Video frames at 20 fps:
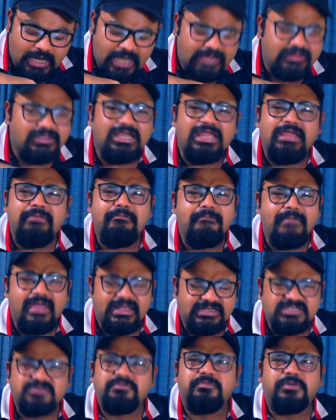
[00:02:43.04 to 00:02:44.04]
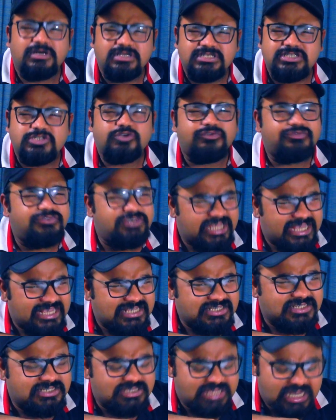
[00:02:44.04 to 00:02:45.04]
And the immense burst of
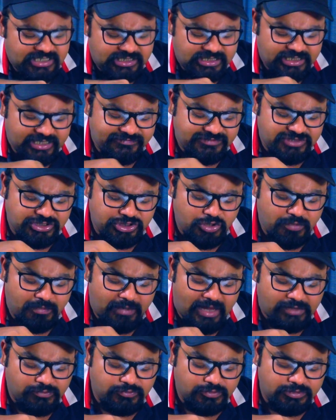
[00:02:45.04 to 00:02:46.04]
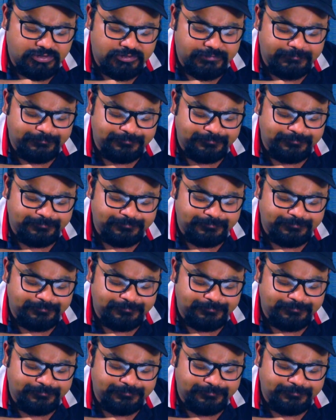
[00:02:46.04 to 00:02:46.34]
taste that it gives in your mouth.